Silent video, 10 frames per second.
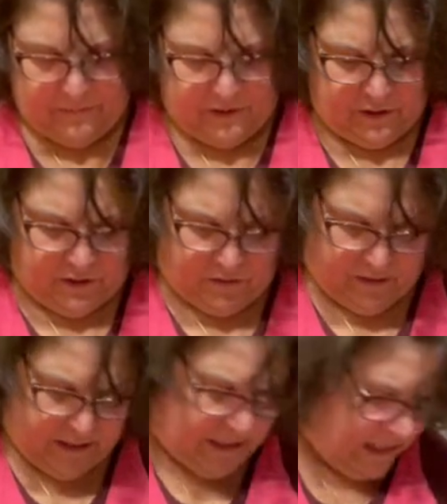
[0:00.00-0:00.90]
just try
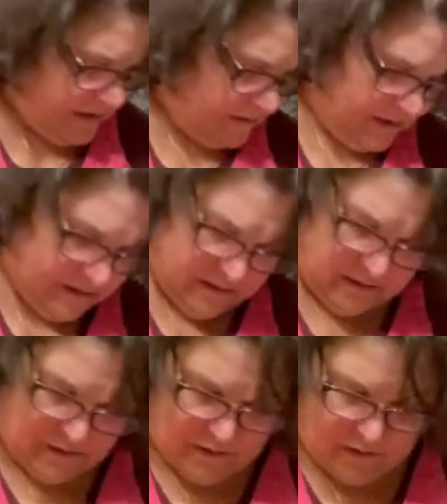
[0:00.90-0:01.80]
to get out
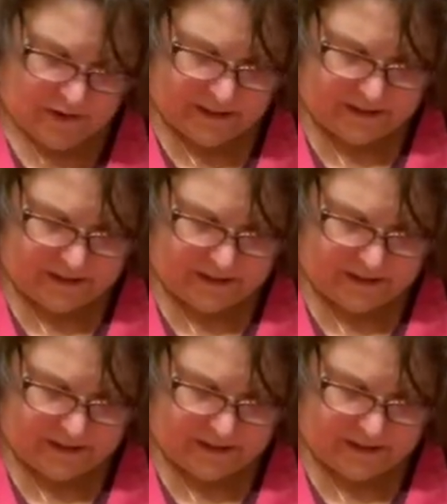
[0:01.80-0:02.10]
the hard